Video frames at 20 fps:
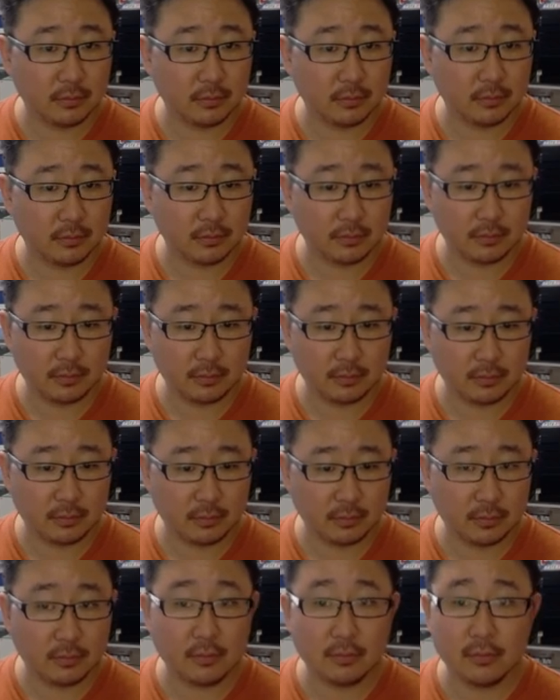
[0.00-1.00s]

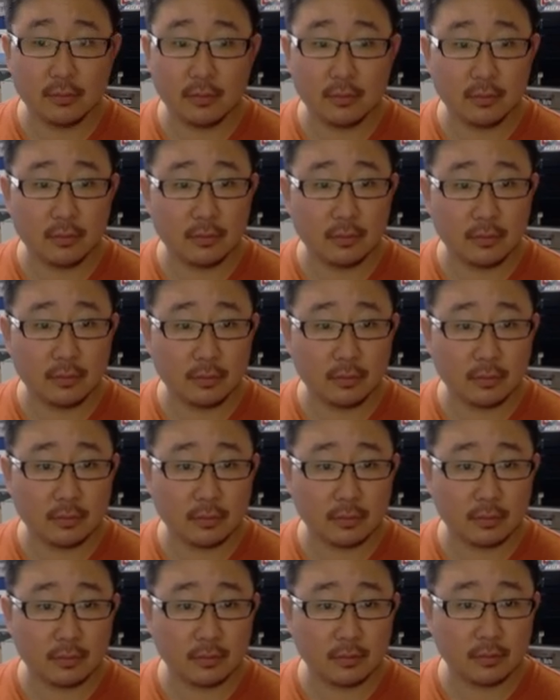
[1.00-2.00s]

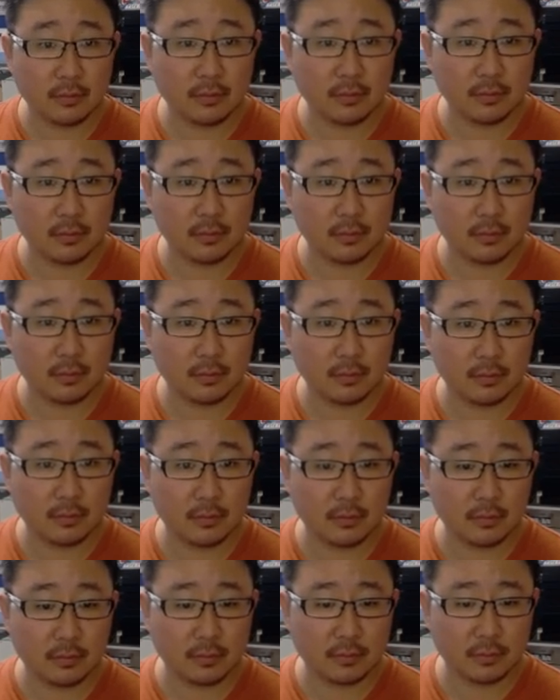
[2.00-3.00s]

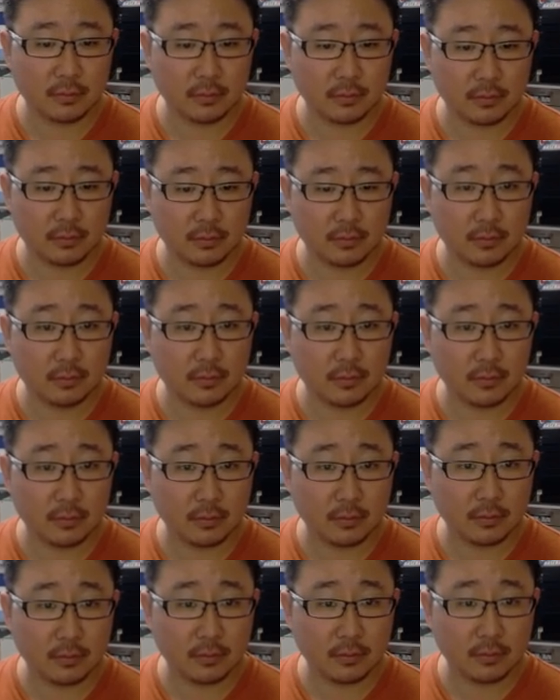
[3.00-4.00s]

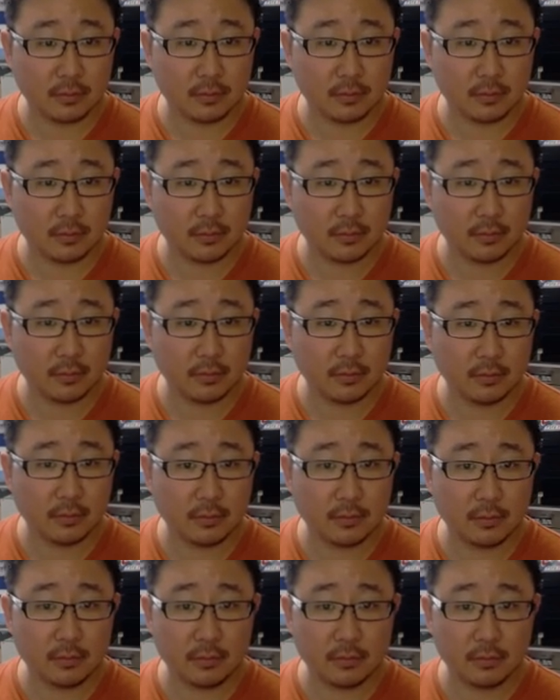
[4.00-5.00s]

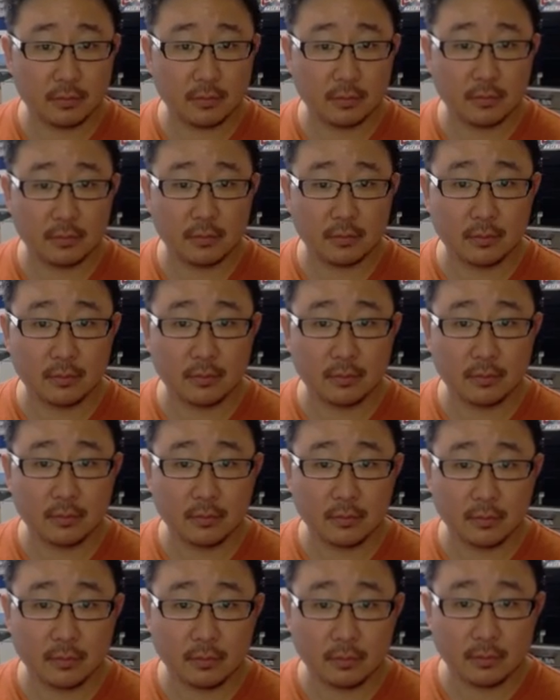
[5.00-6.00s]

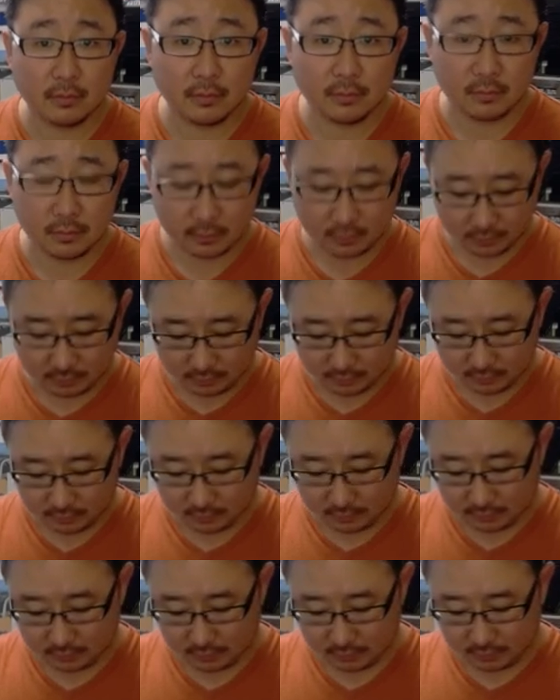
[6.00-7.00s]

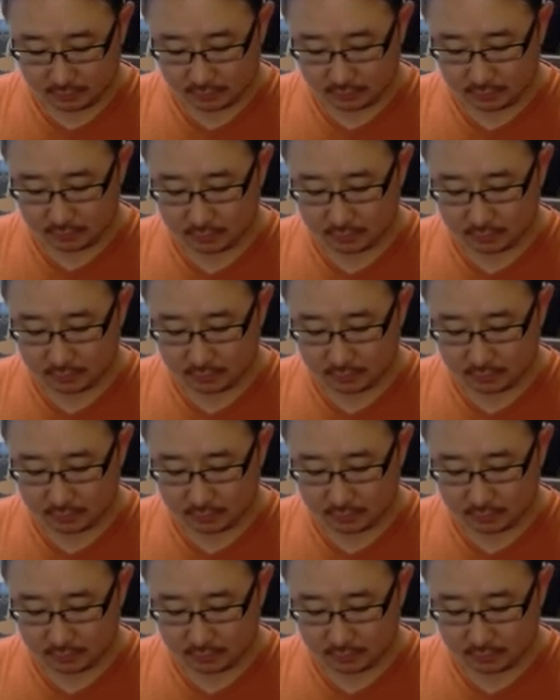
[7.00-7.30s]
Nothing is said.